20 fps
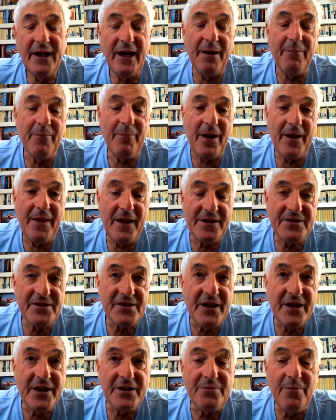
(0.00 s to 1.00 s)
And by that
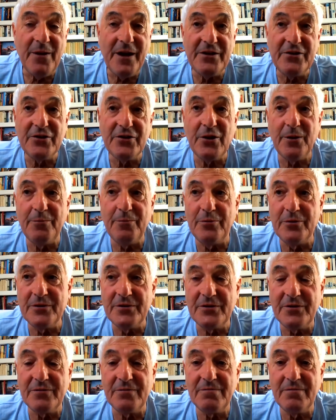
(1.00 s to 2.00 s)
stage, my job
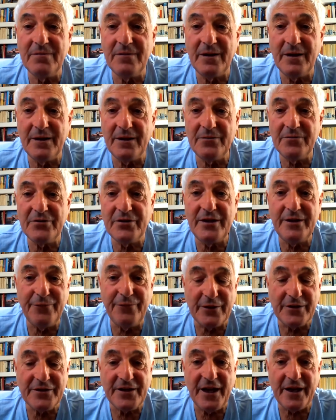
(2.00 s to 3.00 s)
was chief
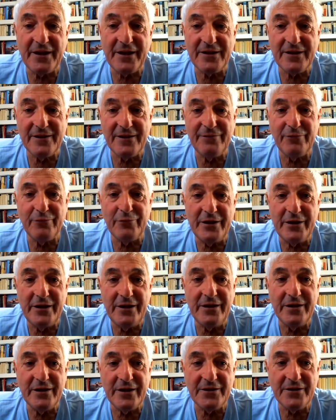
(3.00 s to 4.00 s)
executive,
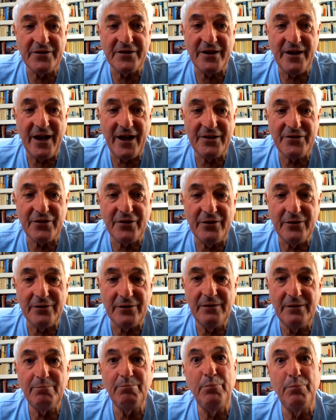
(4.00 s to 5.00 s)
Reed
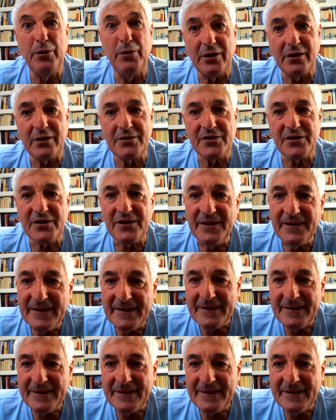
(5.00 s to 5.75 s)
International Books.